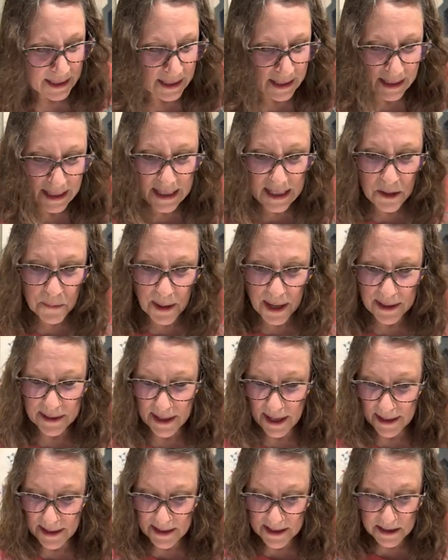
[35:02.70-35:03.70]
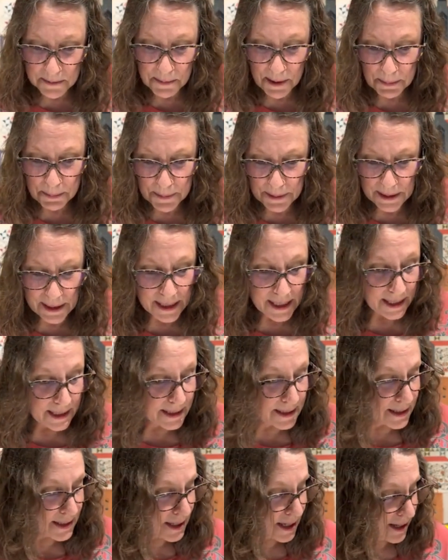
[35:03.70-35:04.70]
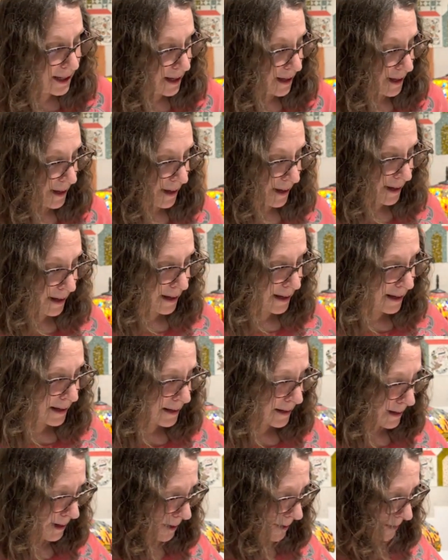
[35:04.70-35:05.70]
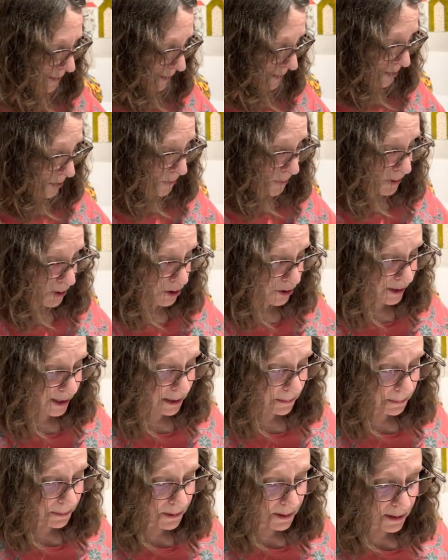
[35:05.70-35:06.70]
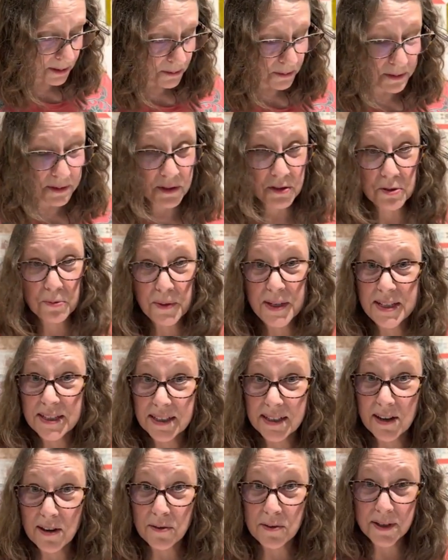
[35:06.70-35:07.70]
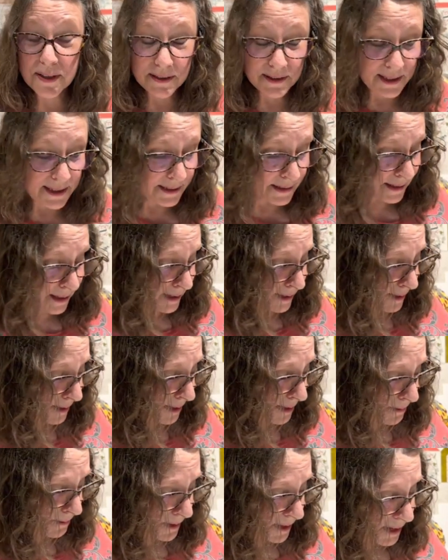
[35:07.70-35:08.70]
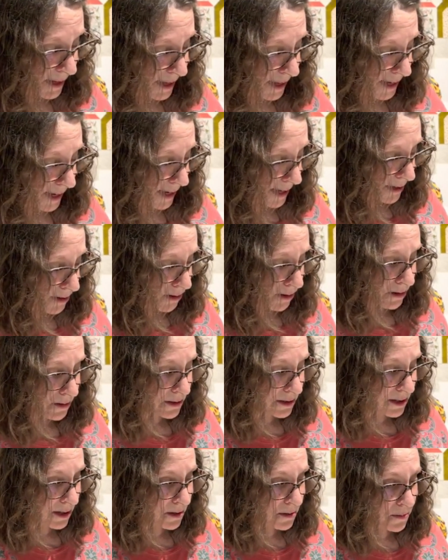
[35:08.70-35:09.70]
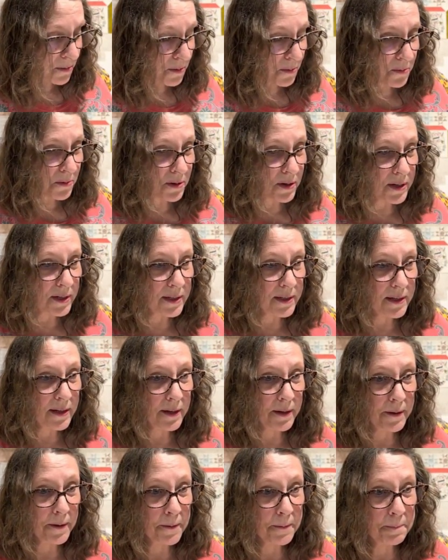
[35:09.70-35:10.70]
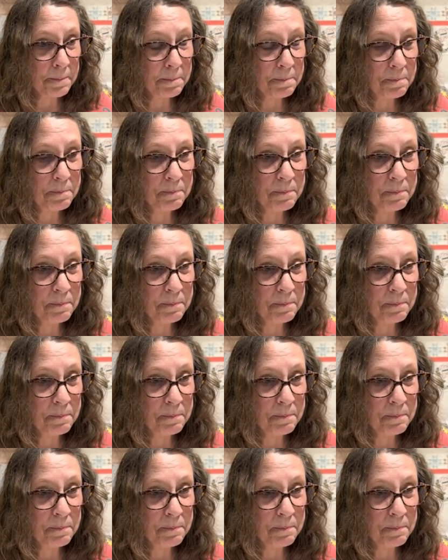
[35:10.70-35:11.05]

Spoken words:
Anyway, that is my plans, and I do want your input on the Teresa Kogut land that I love, and also on